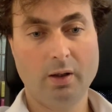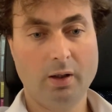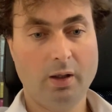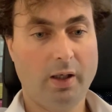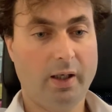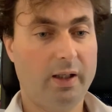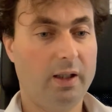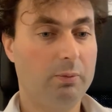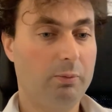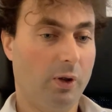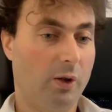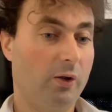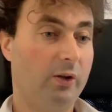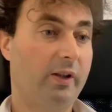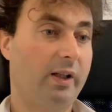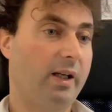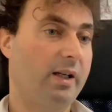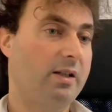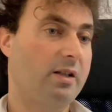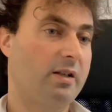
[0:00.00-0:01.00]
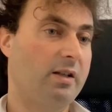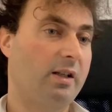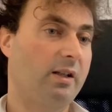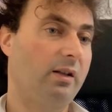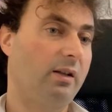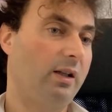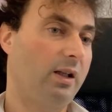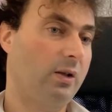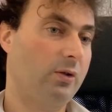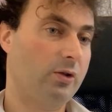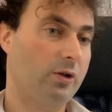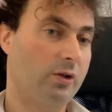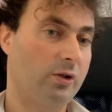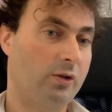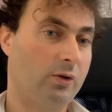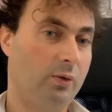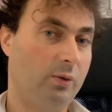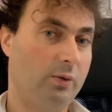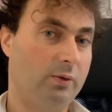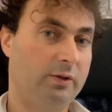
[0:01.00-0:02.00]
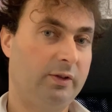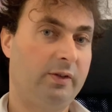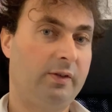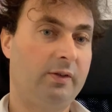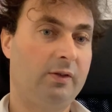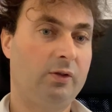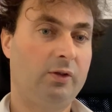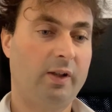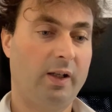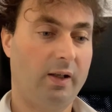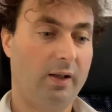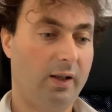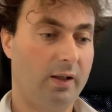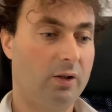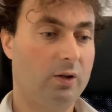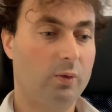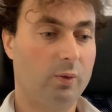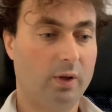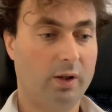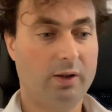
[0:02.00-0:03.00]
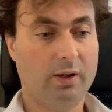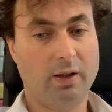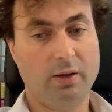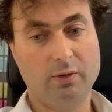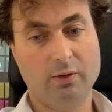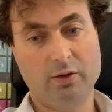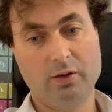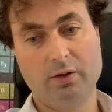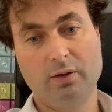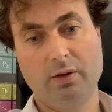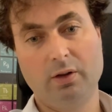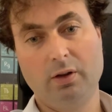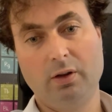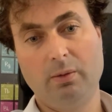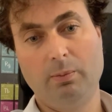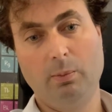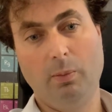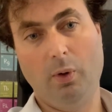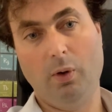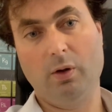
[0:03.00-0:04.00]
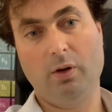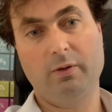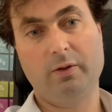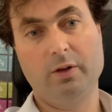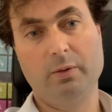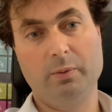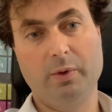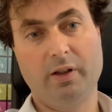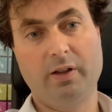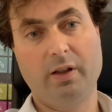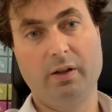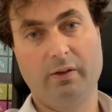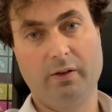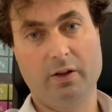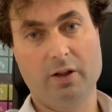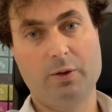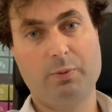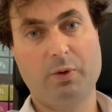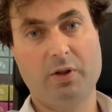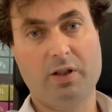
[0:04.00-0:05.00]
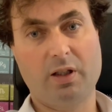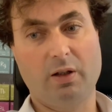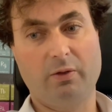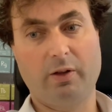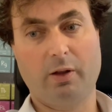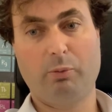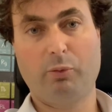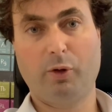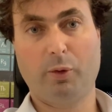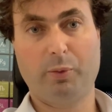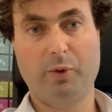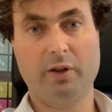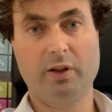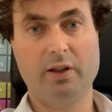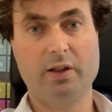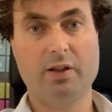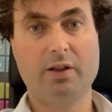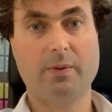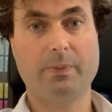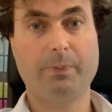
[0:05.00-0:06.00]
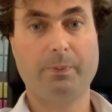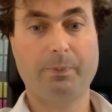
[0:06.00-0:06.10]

And in both cases, it allows us to take into account more of the material specific properties.